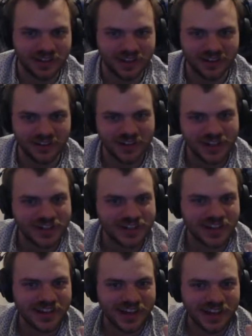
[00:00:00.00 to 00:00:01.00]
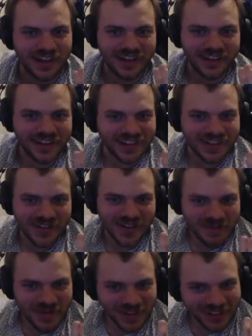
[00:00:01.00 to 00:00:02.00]
look at his
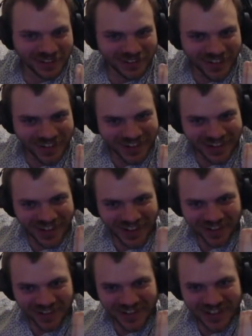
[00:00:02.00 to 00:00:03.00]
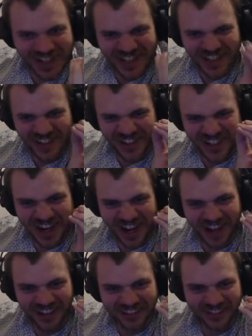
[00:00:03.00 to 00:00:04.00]
grubby little fingernails, his little
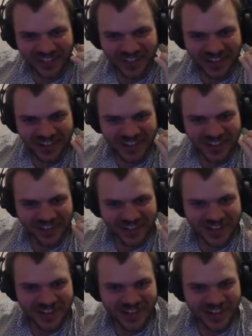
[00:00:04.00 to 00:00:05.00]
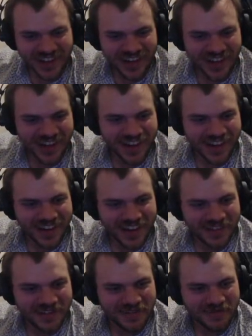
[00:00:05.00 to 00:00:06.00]
child fingernails
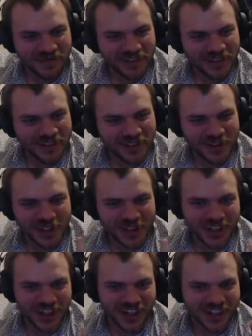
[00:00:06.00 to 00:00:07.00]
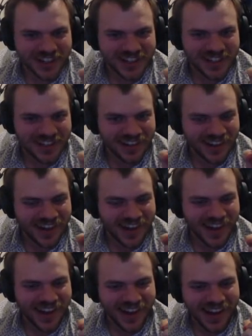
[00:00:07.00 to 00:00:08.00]
with dirt,
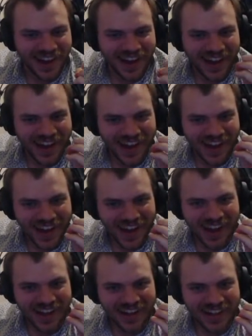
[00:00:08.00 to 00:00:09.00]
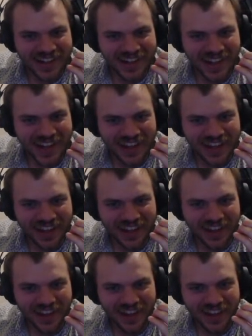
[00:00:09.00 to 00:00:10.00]
and he's like,
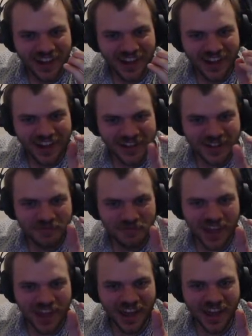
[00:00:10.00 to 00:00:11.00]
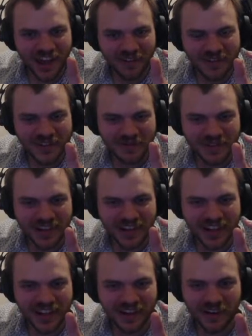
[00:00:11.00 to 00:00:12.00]
"It's a bear," or something like
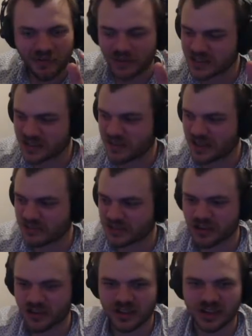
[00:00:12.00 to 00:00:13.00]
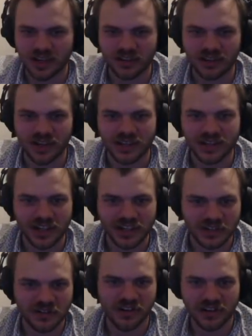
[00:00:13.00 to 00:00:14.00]
that. It wasn't a bear, it was a crocodile. He's like,
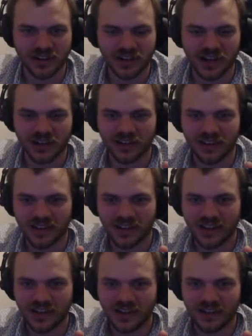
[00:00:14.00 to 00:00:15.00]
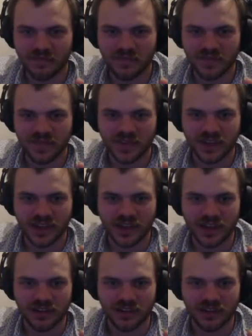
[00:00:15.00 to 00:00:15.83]
"It's a crocodile." And I